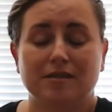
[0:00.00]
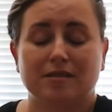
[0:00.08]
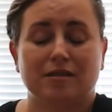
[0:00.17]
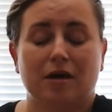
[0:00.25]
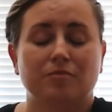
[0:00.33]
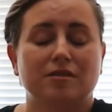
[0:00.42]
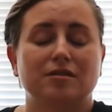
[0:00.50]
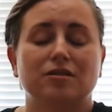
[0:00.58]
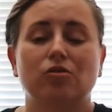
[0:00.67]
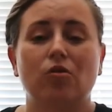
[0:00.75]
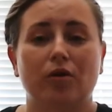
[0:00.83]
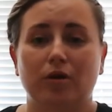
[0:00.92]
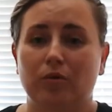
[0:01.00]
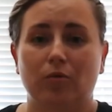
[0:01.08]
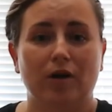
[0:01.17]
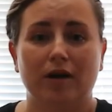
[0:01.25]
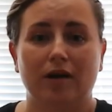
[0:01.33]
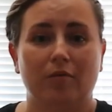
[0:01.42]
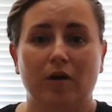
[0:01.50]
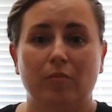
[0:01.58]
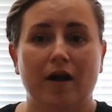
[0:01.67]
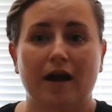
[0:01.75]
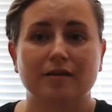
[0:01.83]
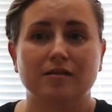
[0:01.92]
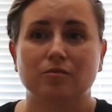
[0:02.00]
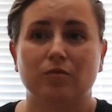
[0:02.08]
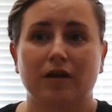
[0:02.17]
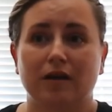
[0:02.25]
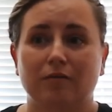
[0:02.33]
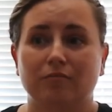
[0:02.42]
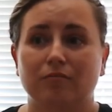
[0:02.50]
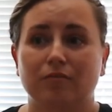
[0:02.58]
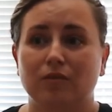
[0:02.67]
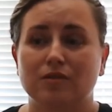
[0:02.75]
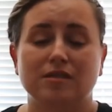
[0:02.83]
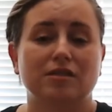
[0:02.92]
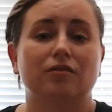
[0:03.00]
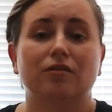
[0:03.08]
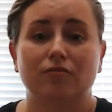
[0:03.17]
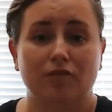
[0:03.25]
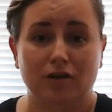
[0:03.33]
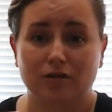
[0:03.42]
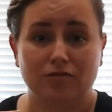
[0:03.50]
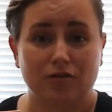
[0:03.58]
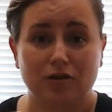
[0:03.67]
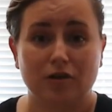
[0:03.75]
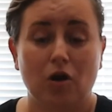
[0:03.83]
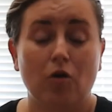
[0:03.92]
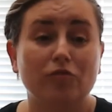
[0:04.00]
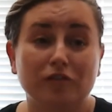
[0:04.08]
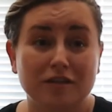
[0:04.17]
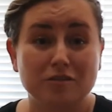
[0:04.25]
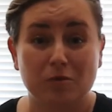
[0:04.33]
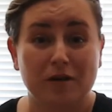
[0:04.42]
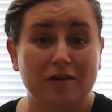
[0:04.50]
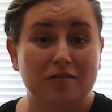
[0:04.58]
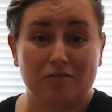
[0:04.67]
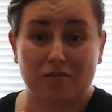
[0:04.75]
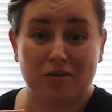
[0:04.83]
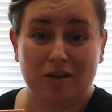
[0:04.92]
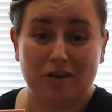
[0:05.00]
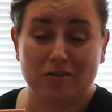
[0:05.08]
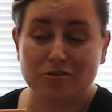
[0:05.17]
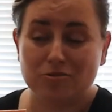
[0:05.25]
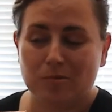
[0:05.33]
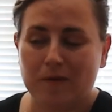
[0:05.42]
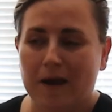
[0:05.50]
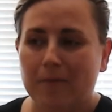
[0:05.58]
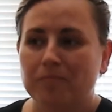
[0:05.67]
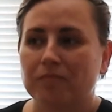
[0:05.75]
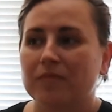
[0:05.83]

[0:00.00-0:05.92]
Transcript: I'm still going to be working on my practice when I'm still in the field for hopefully 20 to 30 years from now.